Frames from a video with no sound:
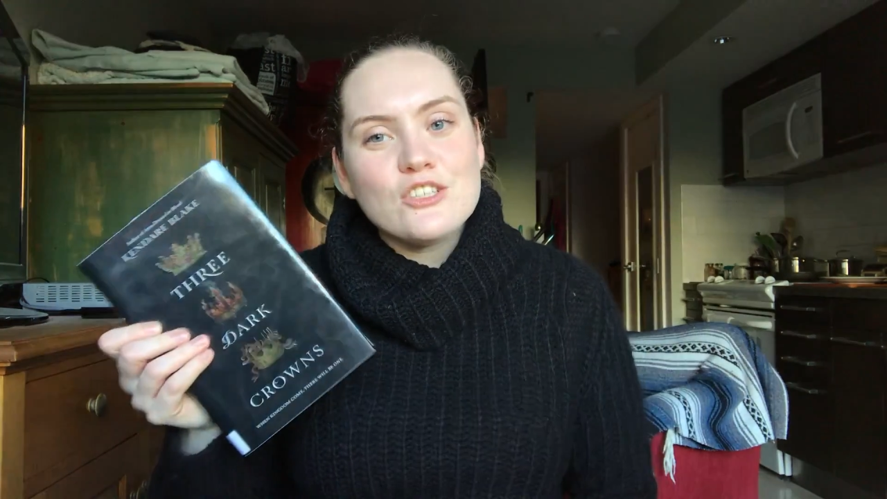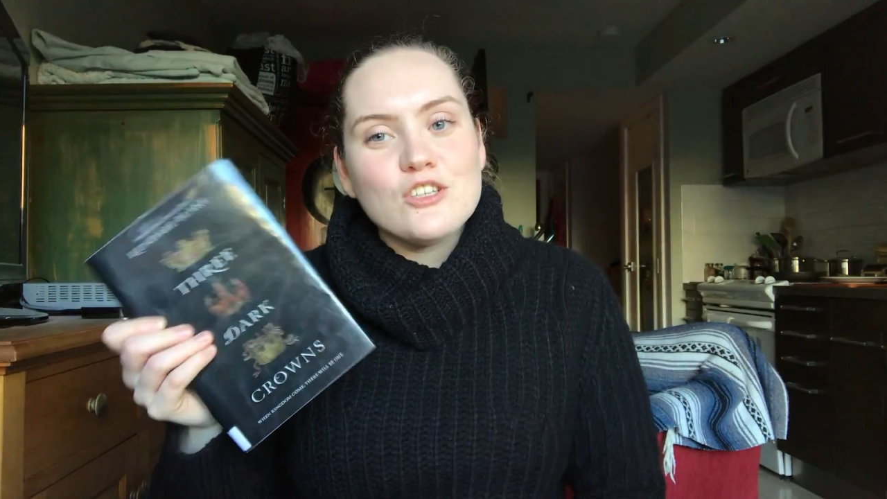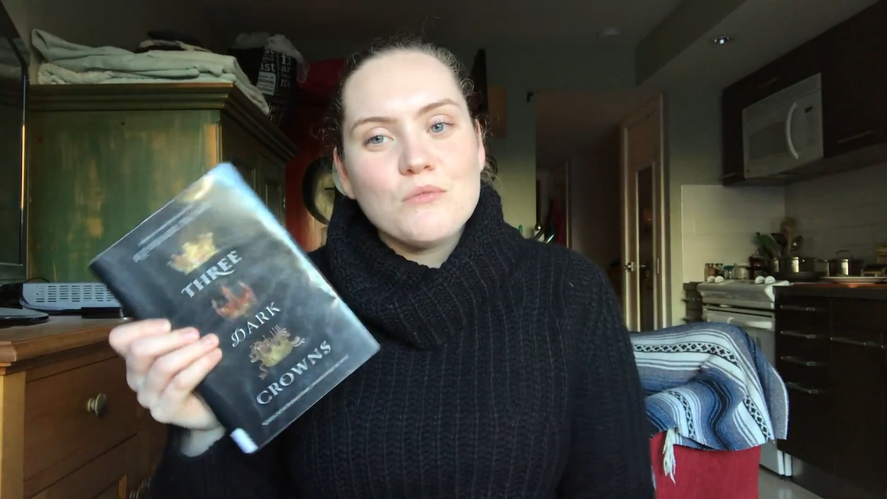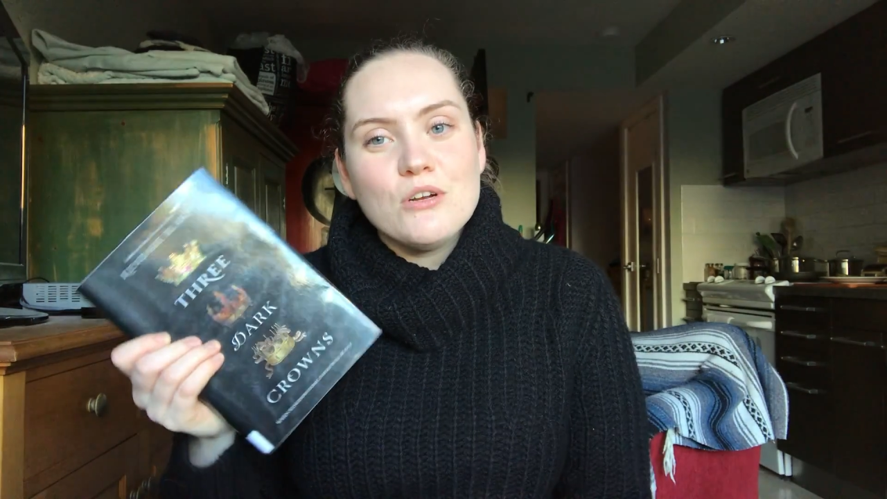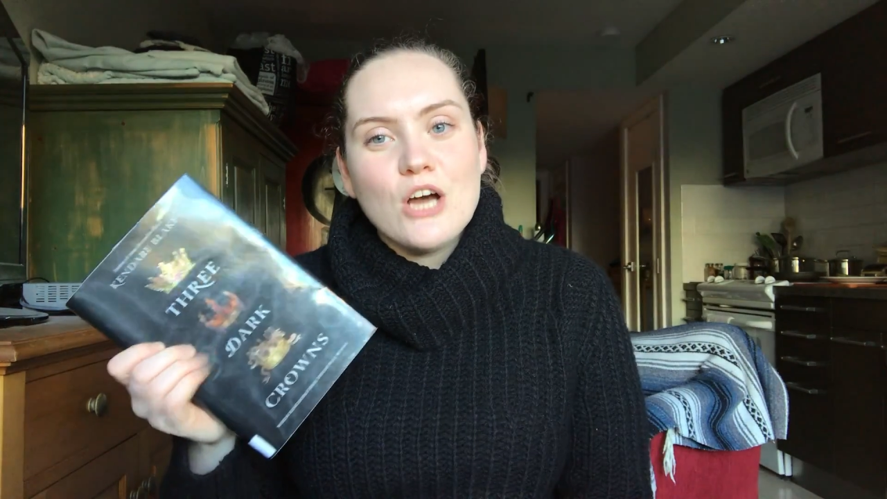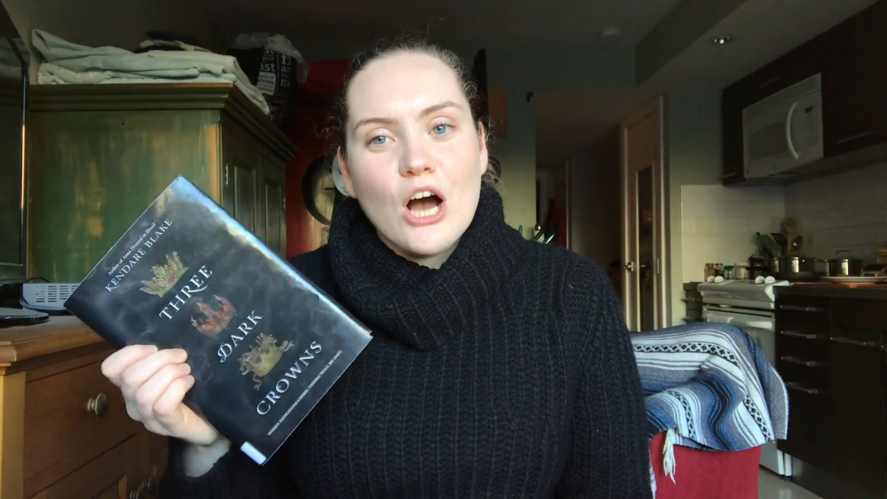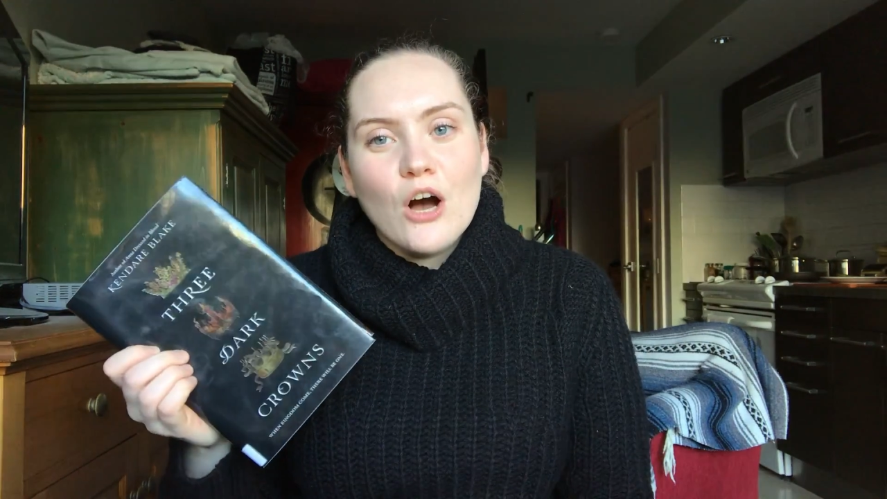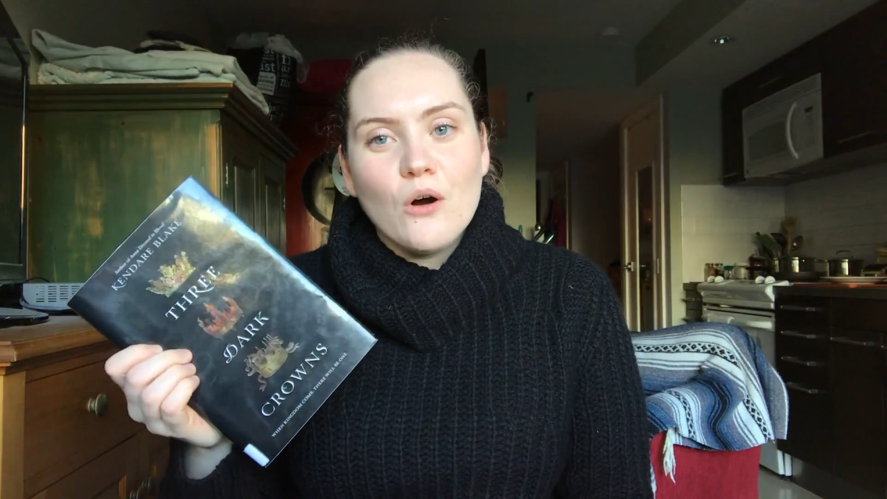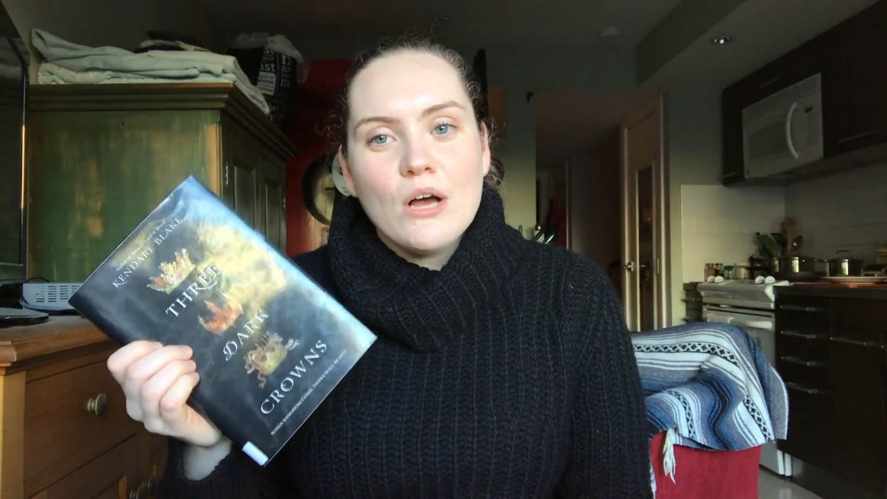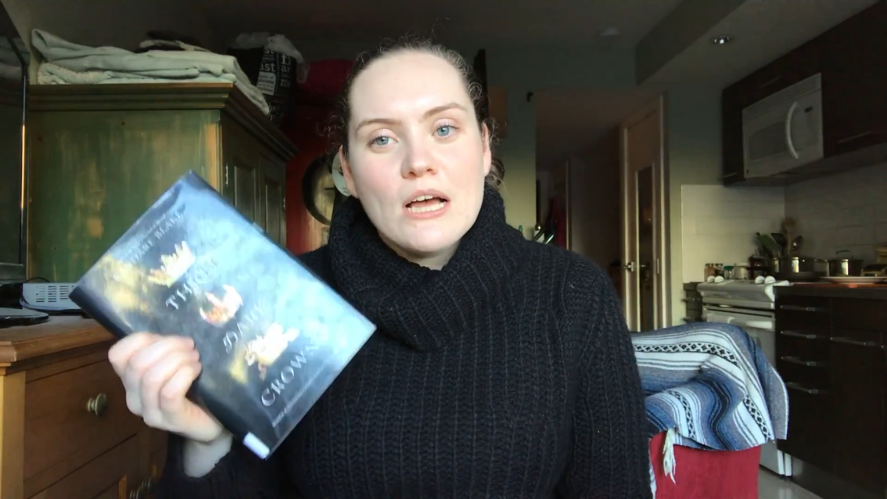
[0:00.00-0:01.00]
don't
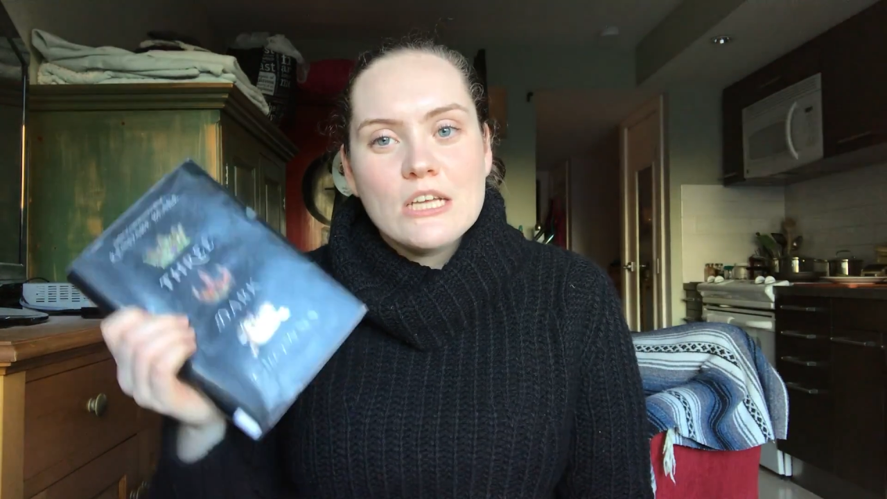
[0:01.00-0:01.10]
know.